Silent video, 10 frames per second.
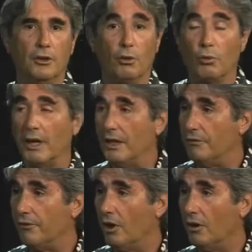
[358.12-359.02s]
The
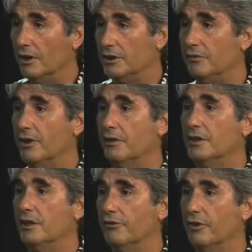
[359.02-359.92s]
rainfall is very
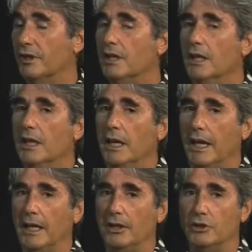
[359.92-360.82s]
different.
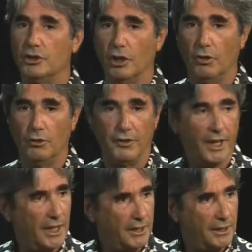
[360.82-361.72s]
And so
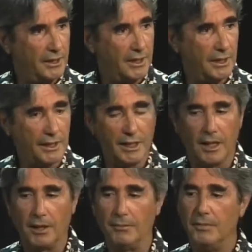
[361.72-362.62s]
then
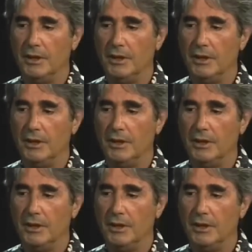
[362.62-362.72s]
the